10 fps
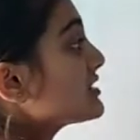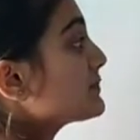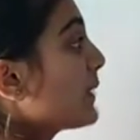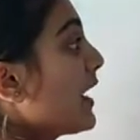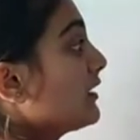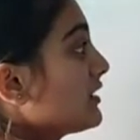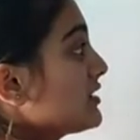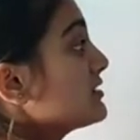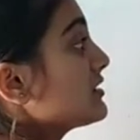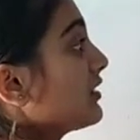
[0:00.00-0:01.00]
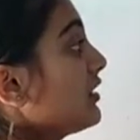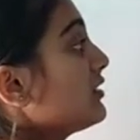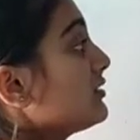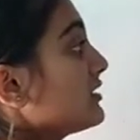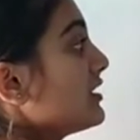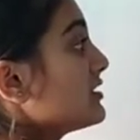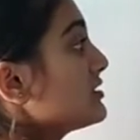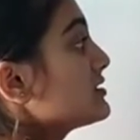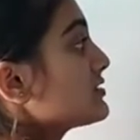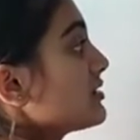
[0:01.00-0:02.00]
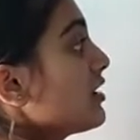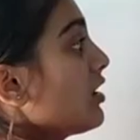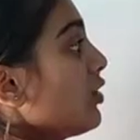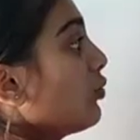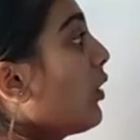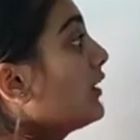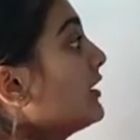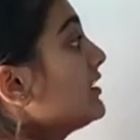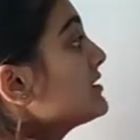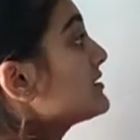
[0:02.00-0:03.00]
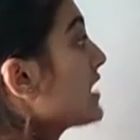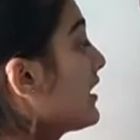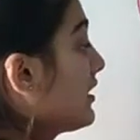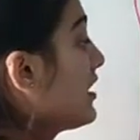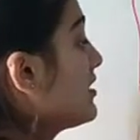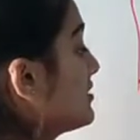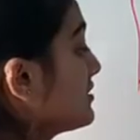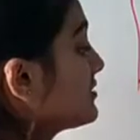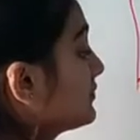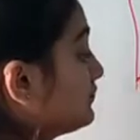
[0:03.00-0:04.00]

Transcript: disparities, in this what it is stated is